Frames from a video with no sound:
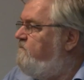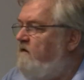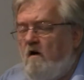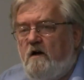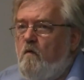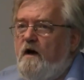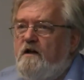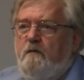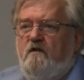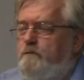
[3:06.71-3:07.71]
far and away
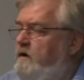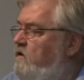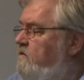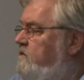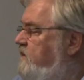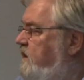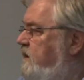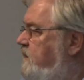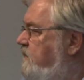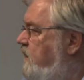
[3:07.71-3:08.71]
the most beautiful city
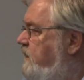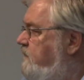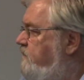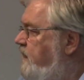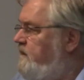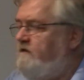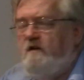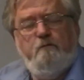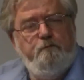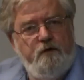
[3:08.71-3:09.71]
in the United States.
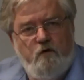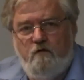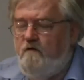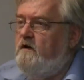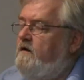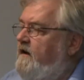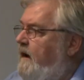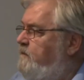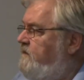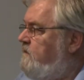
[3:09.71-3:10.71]
It's beautiful in
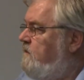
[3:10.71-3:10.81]
debt.